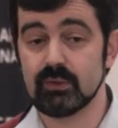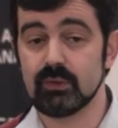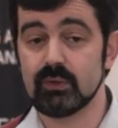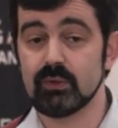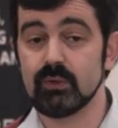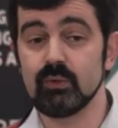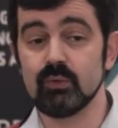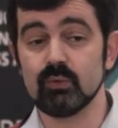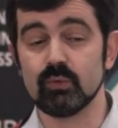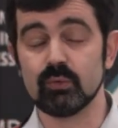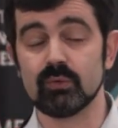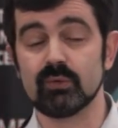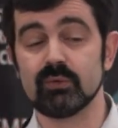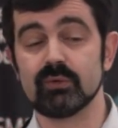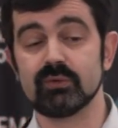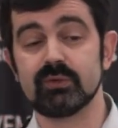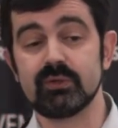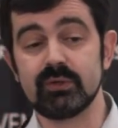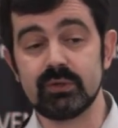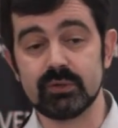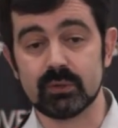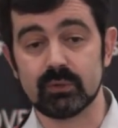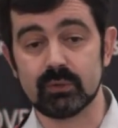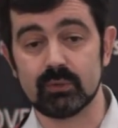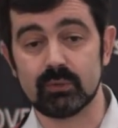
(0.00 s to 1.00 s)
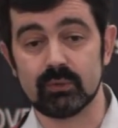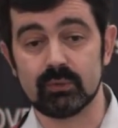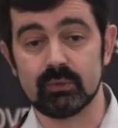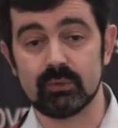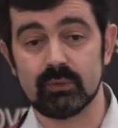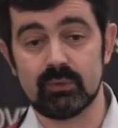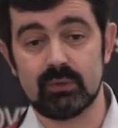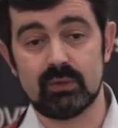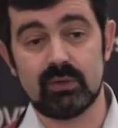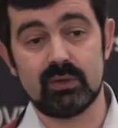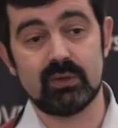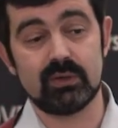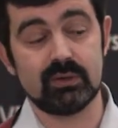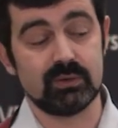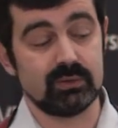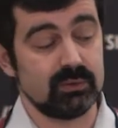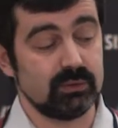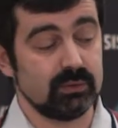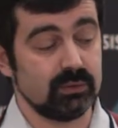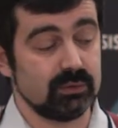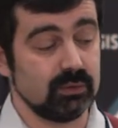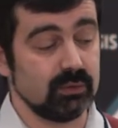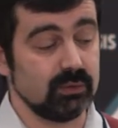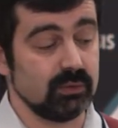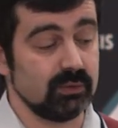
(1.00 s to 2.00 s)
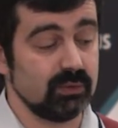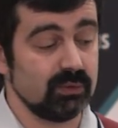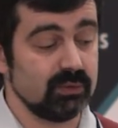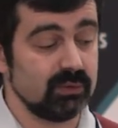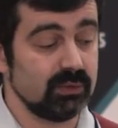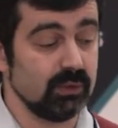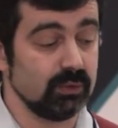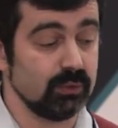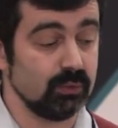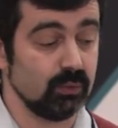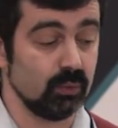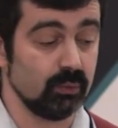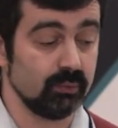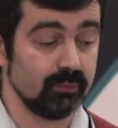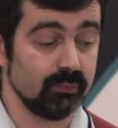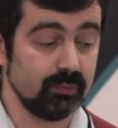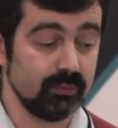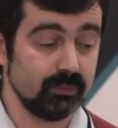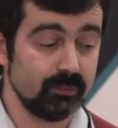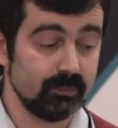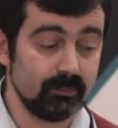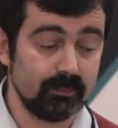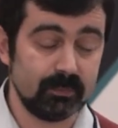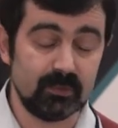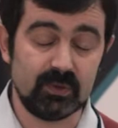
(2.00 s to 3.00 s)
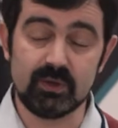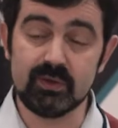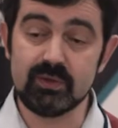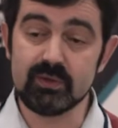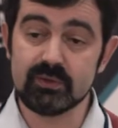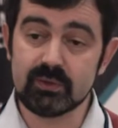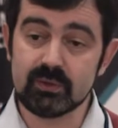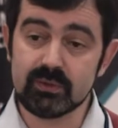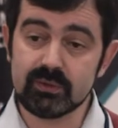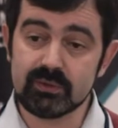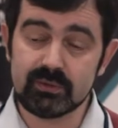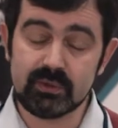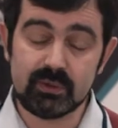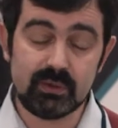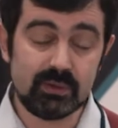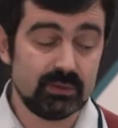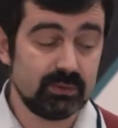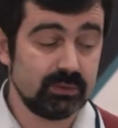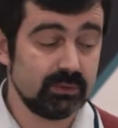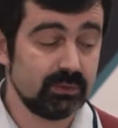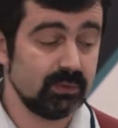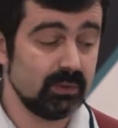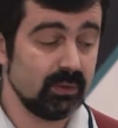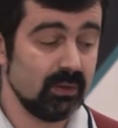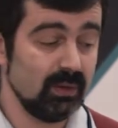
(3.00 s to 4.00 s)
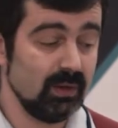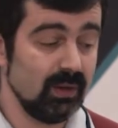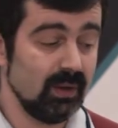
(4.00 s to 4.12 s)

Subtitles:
Q0, it's a set of initial states.